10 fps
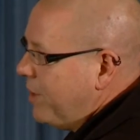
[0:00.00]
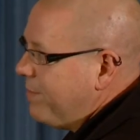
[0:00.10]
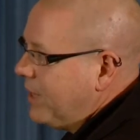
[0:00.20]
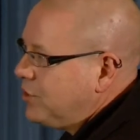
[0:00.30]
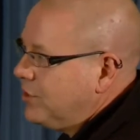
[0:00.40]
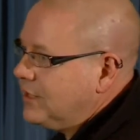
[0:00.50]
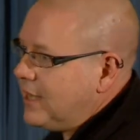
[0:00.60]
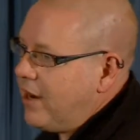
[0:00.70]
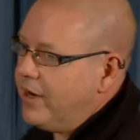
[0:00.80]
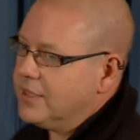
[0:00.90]
It measures
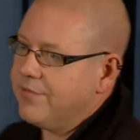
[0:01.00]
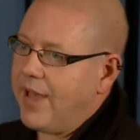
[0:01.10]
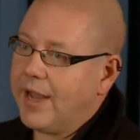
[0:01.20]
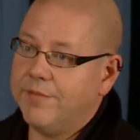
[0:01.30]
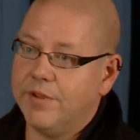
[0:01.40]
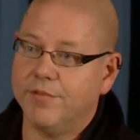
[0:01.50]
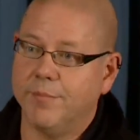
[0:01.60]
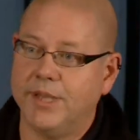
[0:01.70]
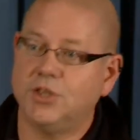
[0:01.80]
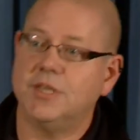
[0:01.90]
areas of active
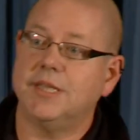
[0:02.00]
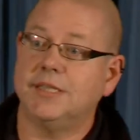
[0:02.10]
inflammation.